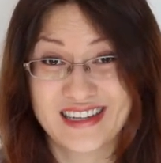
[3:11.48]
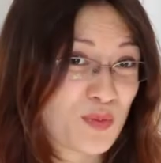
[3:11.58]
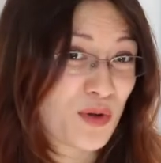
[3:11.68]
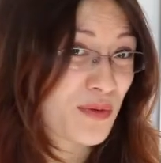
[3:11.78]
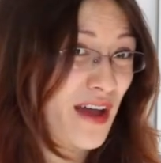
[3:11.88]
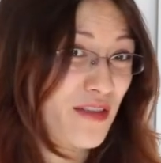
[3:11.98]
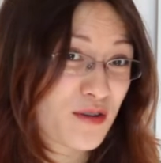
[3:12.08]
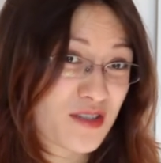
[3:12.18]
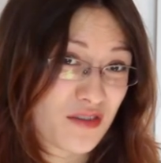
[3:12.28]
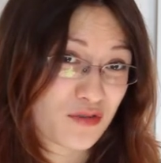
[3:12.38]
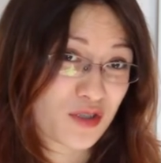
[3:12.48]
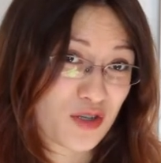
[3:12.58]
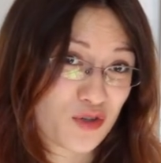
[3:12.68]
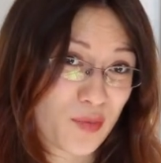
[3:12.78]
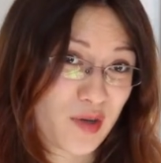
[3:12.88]
but rather several
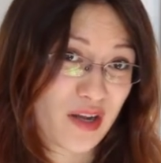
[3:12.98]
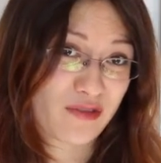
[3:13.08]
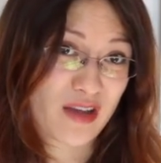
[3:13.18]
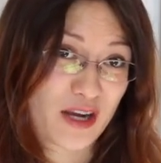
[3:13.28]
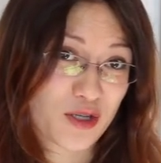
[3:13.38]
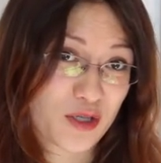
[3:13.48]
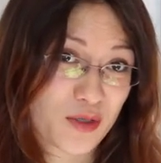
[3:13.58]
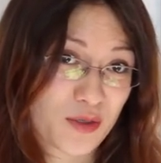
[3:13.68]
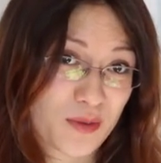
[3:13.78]
contributing factors.